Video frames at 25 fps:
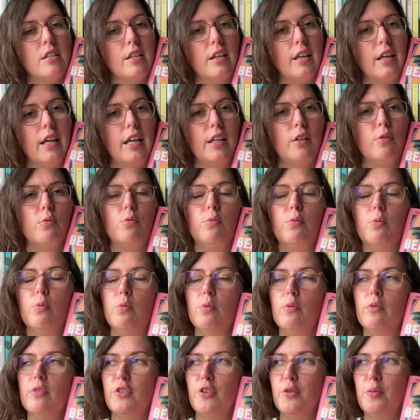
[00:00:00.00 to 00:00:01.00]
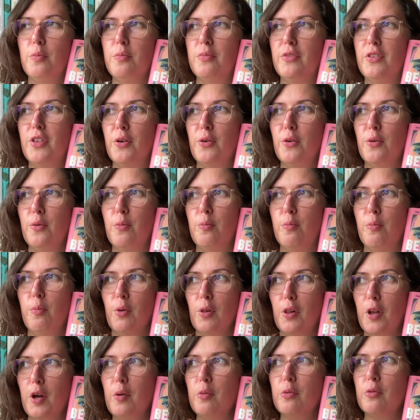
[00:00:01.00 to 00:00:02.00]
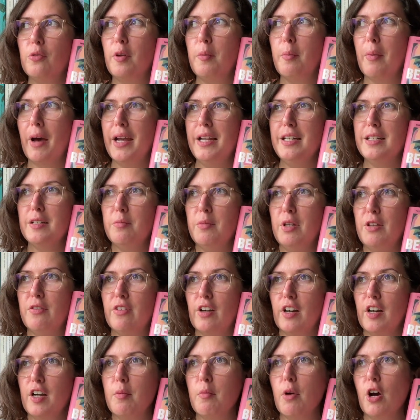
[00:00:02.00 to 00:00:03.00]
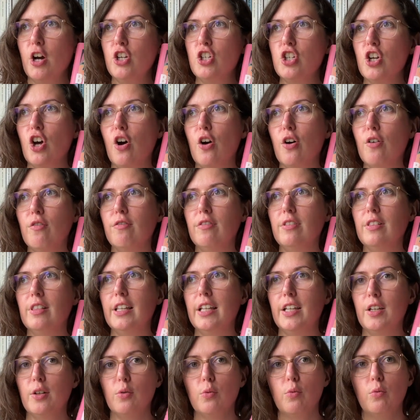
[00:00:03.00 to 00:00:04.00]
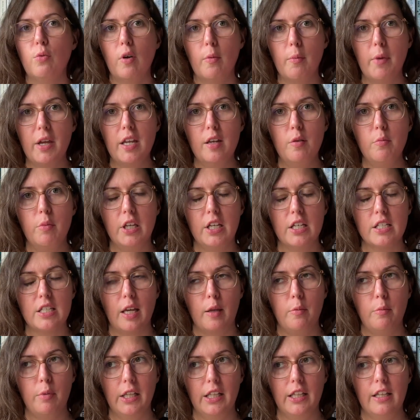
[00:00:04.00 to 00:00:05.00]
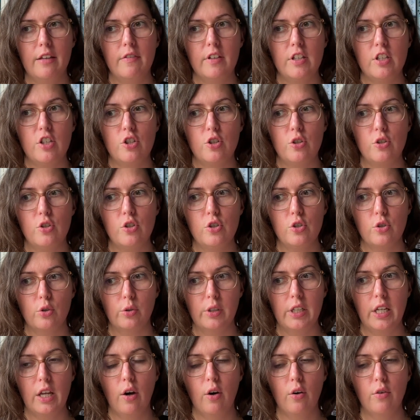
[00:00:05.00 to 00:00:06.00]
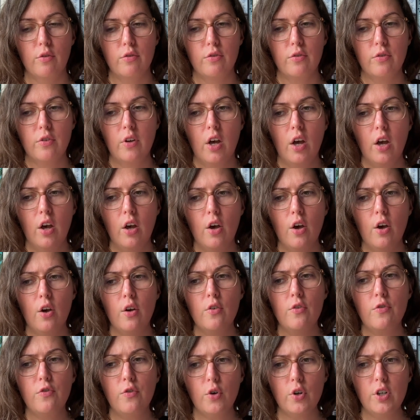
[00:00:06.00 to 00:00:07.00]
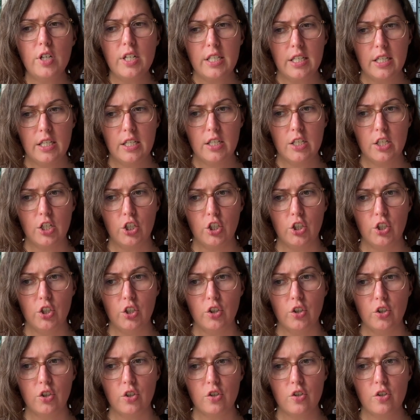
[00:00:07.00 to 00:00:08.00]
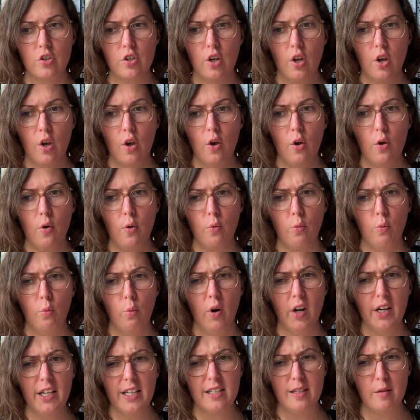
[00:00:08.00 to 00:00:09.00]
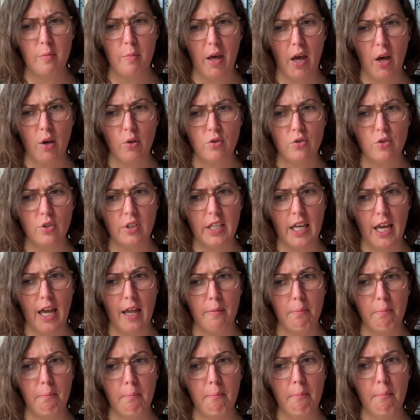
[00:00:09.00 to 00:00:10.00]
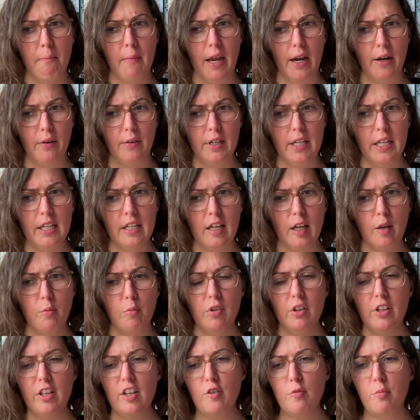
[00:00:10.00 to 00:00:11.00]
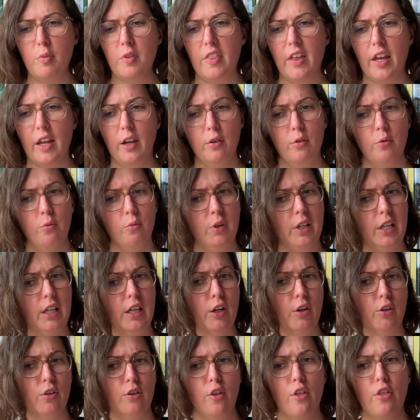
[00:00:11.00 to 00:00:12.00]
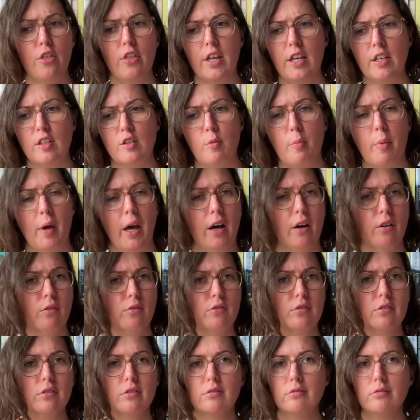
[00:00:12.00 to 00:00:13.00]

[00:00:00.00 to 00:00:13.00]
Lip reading: the blurb reminded me very much of Little Women because I believe it's the story of 4 sisters. One is about to get married, I believe, but then we learn things about